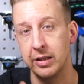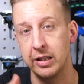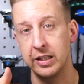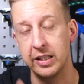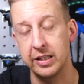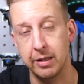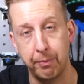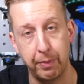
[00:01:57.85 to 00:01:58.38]

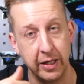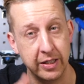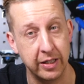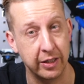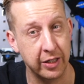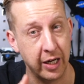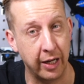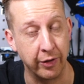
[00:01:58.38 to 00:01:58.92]
this is the piece
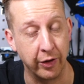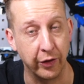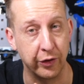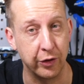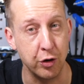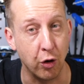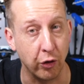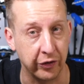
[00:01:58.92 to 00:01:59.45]
of the chain
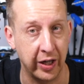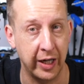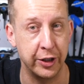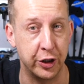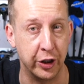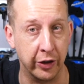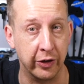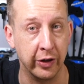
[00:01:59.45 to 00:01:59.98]
that's not
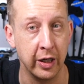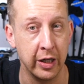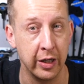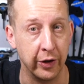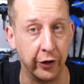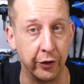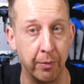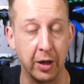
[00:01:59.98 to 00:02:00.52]
tensioned
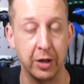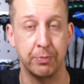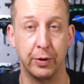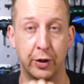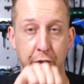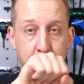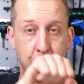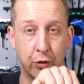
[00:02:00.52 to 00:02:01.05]
as much
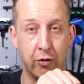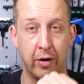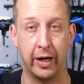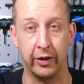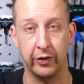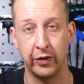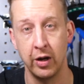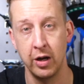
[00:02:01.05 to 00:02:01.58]
because your
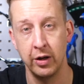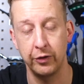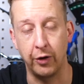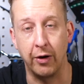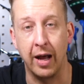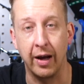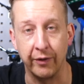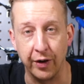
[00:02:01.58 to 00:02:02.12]
cranks
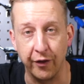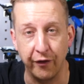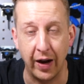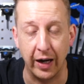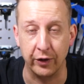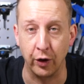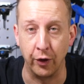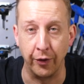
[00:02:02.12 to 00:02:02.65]
don't have an
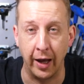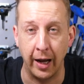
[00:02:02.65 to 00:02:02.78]
effect on